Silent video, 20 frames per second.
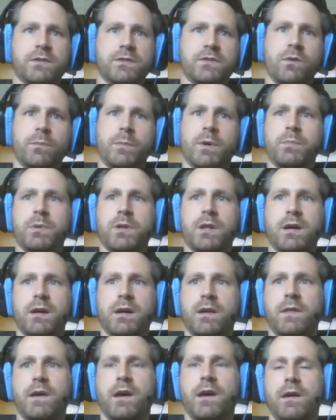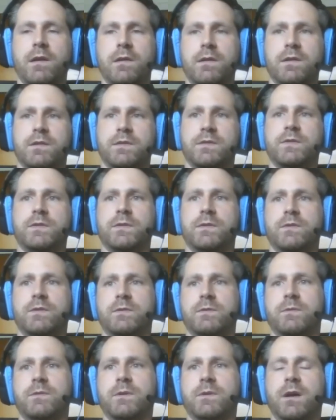So I'm applying that
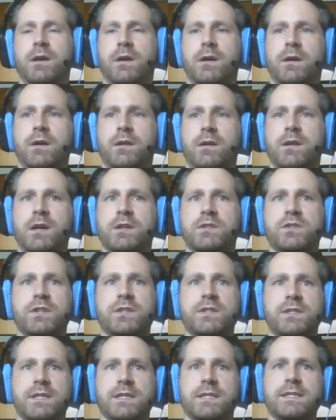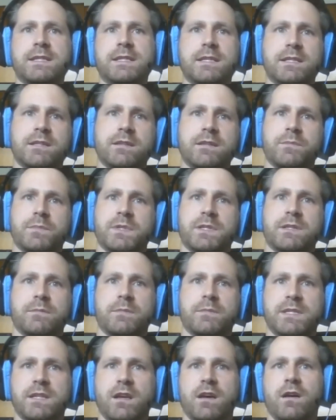into not just the systems
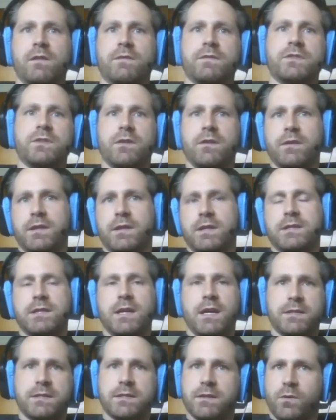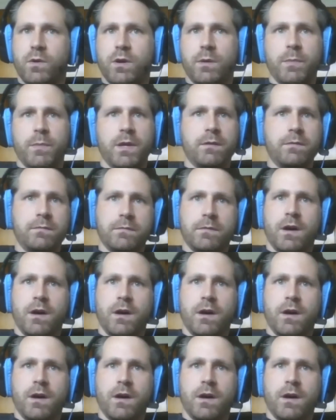themselves, so the test equipment,